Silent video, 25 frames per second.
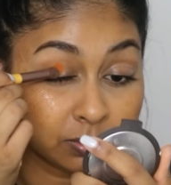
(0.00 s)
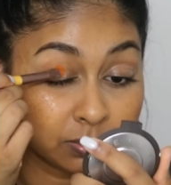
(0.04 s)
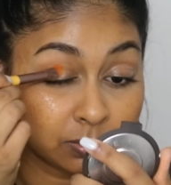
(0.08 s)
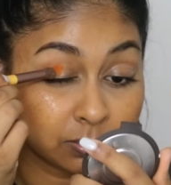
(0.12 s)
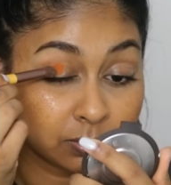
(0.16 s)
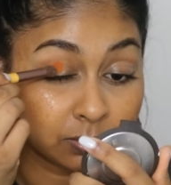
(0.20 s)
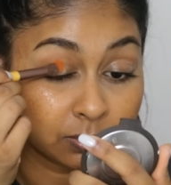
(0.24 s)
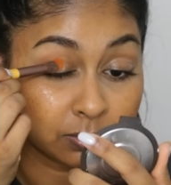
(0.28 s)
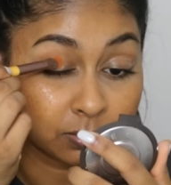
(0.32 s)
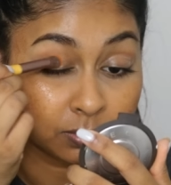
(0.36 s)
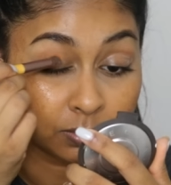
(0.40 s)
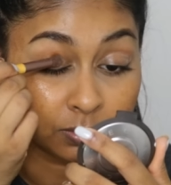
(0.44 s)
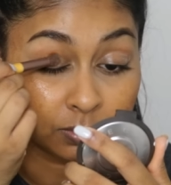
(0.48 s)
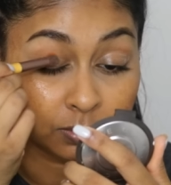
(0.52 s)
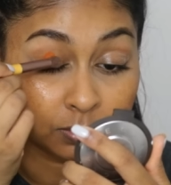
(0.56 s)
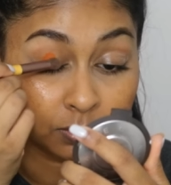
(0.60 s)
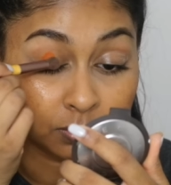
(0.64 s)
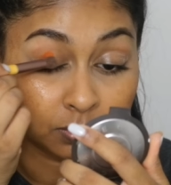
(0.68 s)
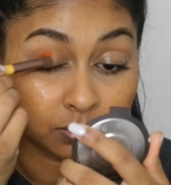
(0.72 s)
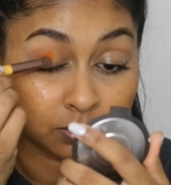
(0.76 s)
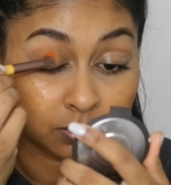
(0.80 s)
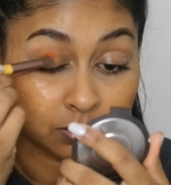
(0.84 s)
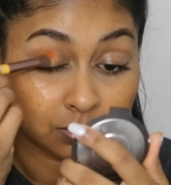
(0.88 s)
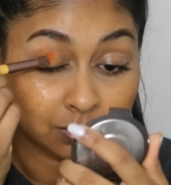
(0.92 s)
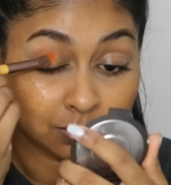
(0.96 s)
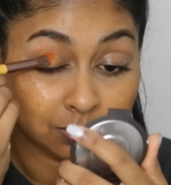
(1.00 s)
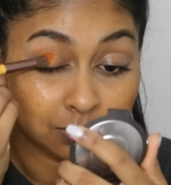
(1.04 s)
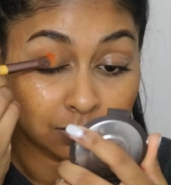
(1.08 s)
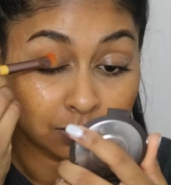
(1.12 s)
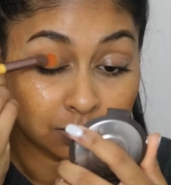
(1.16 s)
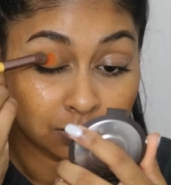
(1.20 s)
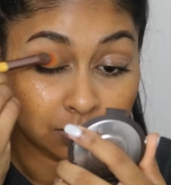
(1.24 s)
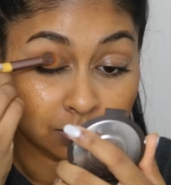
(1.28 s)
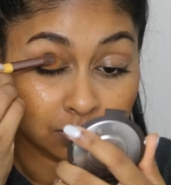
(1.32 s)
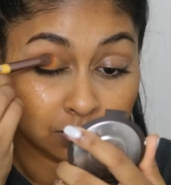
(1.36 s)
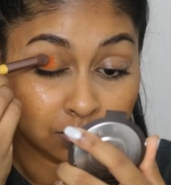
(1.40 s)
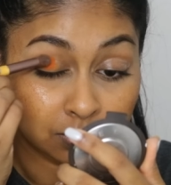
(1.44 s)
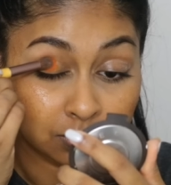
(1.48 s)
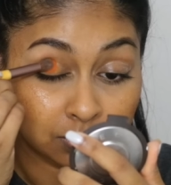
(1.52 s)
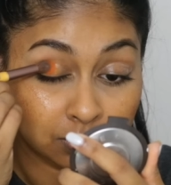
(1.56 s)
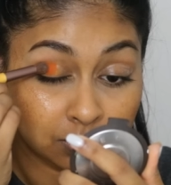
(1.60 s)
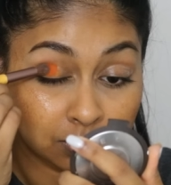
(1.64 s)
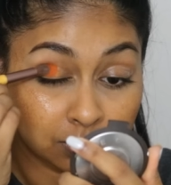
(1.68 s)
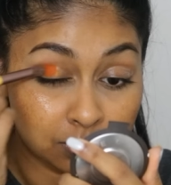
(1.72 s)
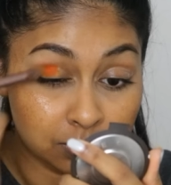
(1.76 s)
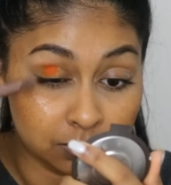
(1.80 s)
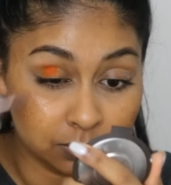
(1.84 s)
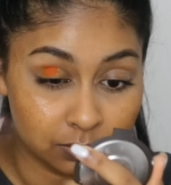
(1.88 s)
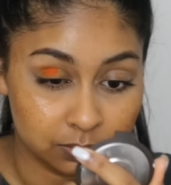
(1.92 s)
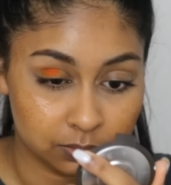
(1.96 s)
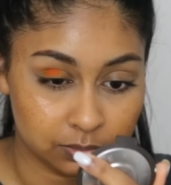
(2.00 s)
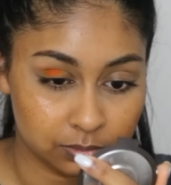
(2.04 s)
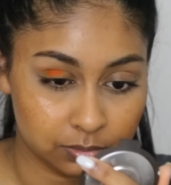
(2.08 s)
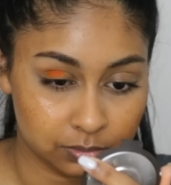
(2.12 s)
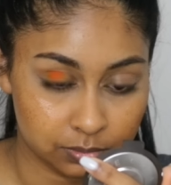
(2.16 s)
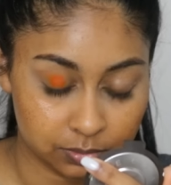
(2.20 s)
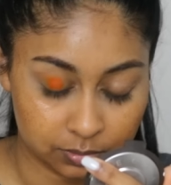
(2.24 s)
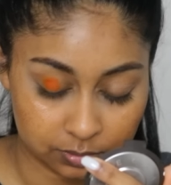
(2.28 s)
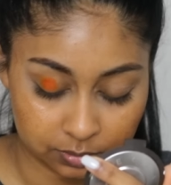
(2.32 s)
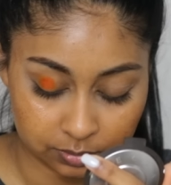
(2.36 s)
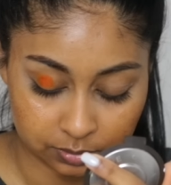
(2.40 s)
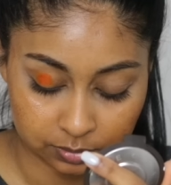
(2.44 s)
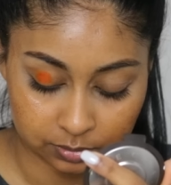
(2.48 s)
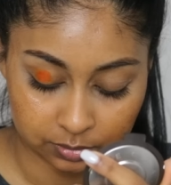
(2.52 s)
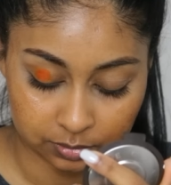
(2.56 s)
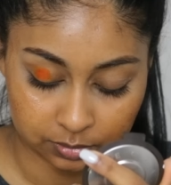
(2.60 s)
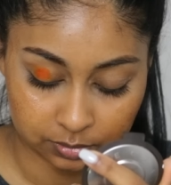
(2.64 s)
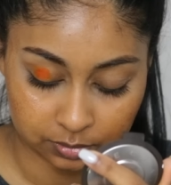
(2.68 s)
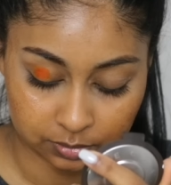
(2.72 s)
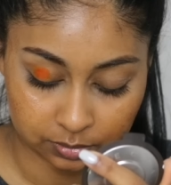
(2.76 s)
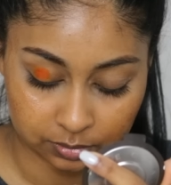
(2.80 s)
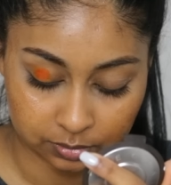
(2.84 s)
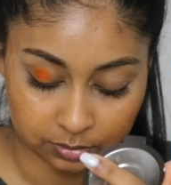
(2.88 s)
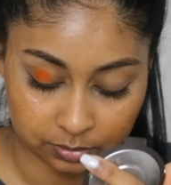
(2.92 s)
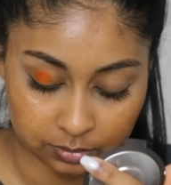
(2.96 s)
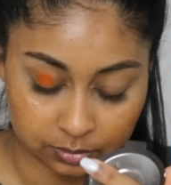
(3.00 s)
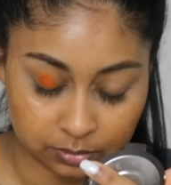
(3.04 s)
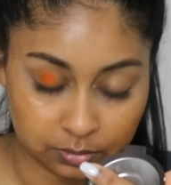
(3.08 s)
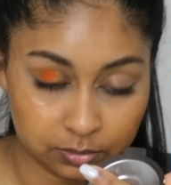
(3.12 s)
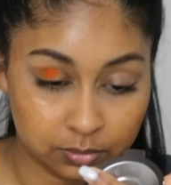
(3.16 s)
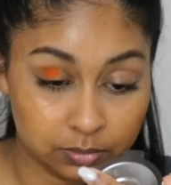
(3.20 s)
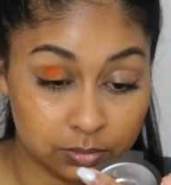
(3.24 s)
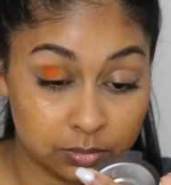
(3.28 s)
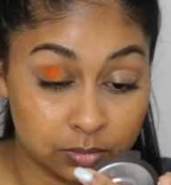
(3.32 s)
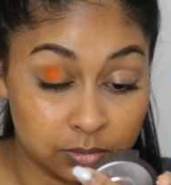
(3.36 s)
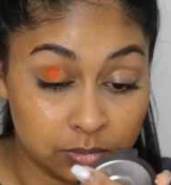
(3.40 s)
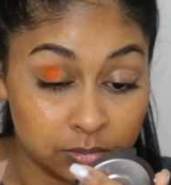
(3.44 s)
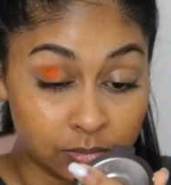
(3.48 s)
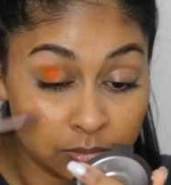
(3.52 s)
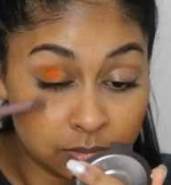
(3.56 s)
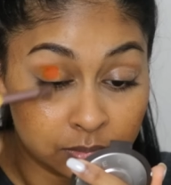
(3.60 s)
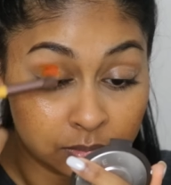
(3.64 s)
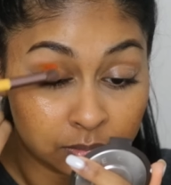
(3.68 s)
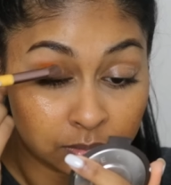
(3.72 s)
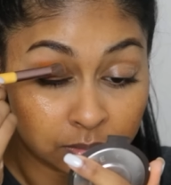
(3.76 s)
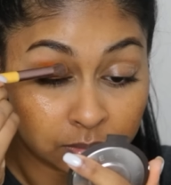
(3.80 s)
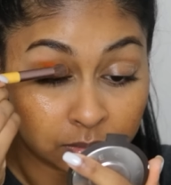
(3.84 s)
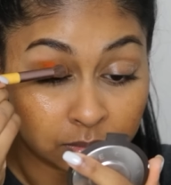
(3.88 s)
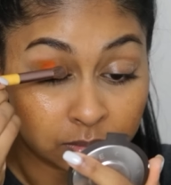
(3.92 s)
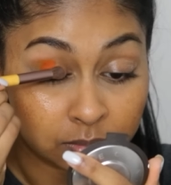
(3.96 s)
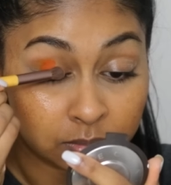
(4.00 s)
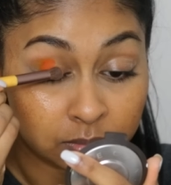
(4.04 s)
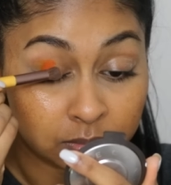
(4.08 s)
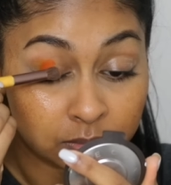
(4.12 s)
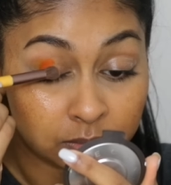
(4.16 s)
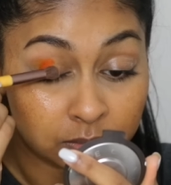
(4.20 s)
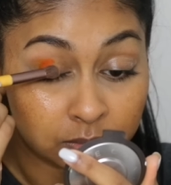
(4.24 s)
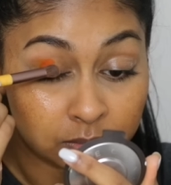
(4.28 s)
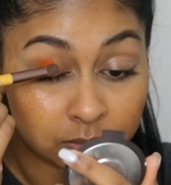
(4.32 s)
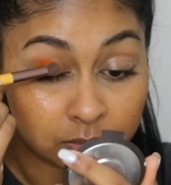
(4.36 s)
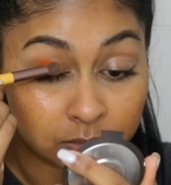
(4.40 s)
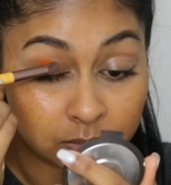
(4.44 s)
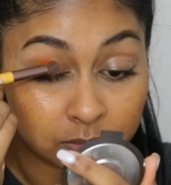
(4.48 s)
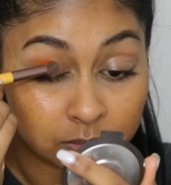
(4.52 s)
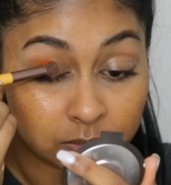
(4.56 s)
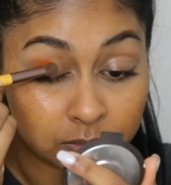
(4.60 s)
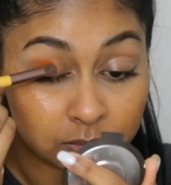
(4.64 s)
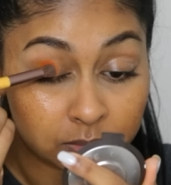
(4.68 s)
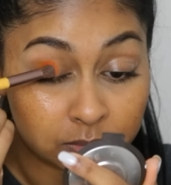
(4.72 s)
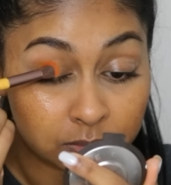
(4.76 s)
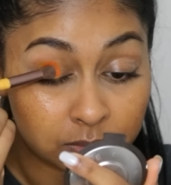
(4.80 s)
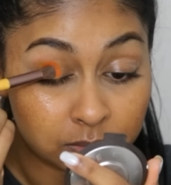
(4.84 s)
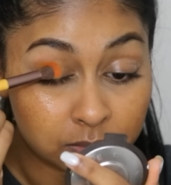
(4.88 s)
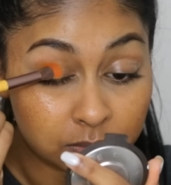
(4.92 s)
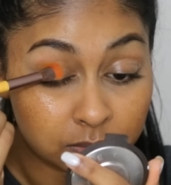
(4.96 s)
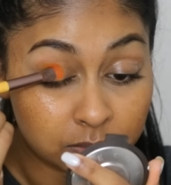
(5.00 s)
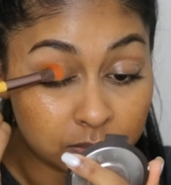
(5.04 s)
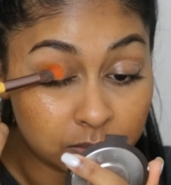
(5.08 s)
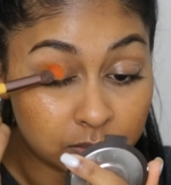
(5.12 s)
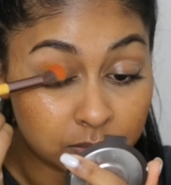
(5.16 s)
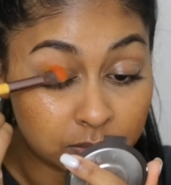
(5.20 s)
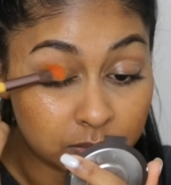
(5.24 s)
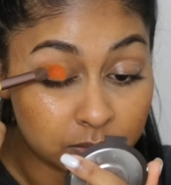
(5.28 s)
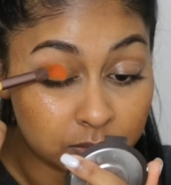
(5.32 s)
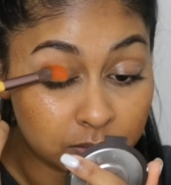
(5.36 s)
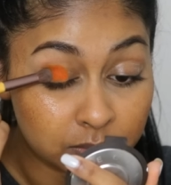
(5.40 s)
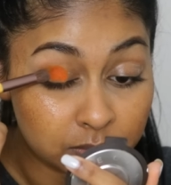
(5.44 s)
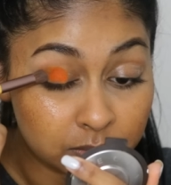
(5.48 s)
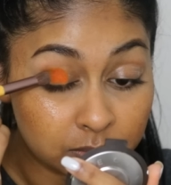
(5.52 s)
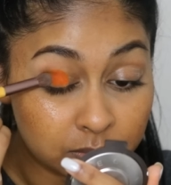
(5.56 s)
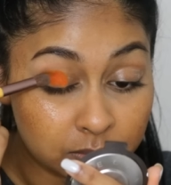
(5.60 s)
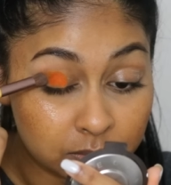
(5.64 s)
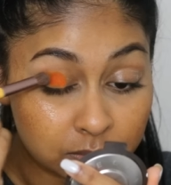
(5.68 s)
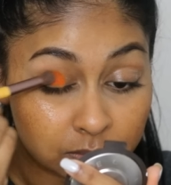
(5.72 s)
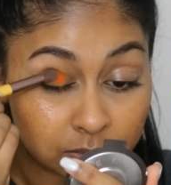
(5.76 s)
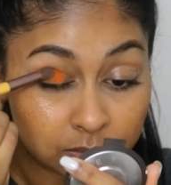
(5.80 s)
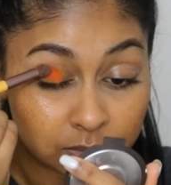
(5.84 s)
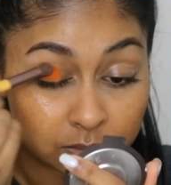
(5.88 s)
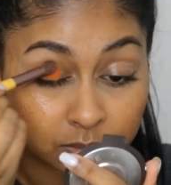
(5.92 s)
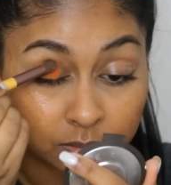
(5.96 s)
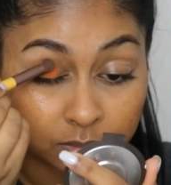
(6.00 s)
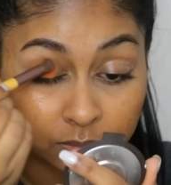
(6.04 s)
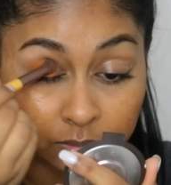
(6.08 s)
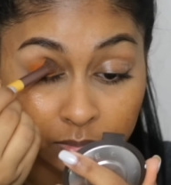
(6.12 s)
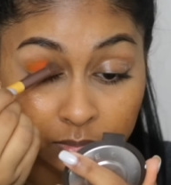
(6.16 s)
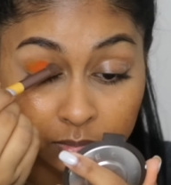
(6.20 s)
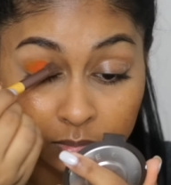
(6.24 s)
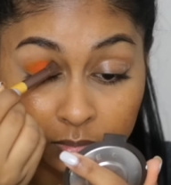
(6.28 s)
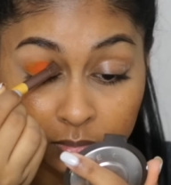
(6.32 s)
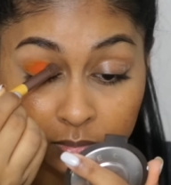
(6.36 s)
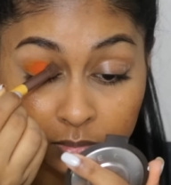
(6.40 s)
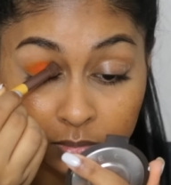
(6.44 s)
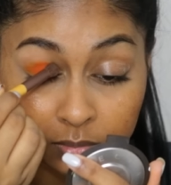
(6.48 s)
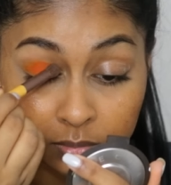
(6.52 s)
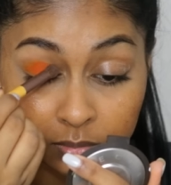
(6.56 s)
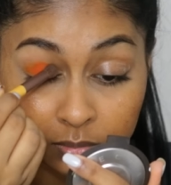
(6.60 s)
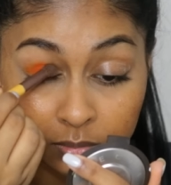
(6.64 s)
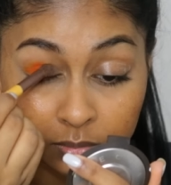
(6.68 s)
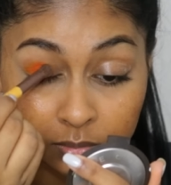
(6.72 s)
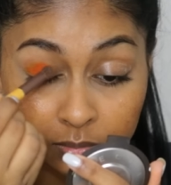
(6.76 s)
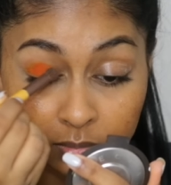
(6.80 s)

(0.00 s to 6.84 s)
(silence)